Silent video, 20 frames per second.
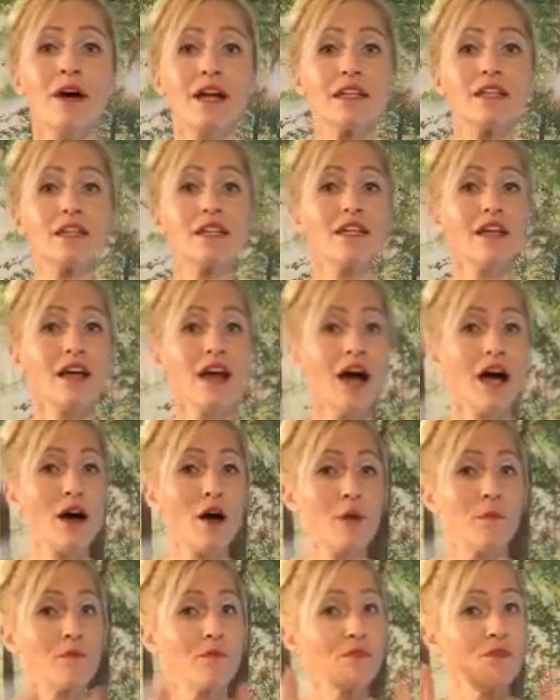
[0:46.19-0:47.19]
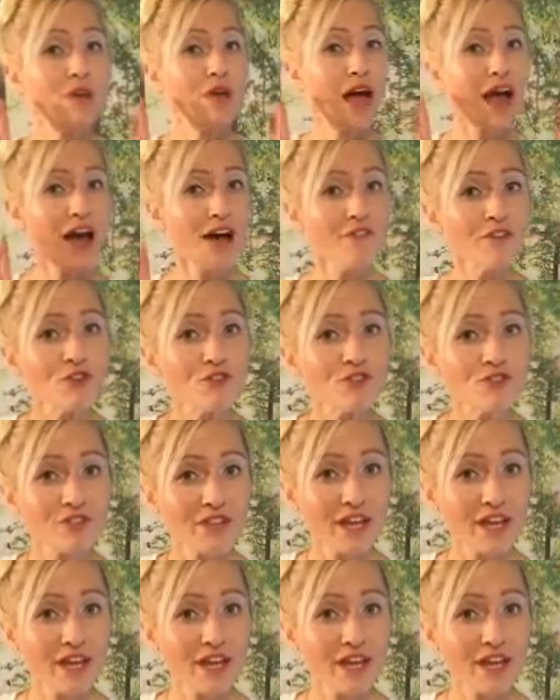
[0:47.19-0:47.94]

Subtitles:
but have you